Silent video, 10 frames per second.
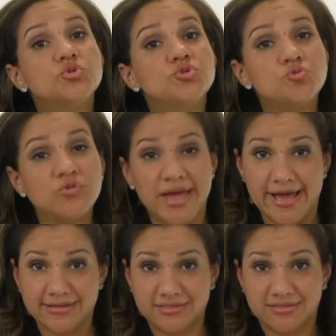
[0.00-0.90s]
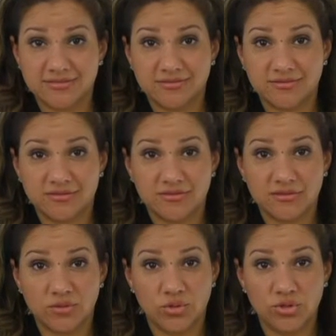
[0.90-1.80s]
do that,
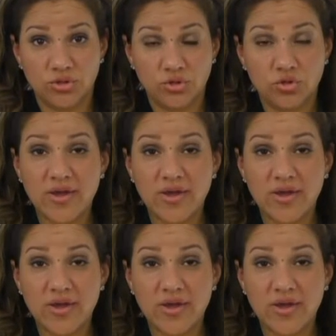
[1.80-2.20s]
you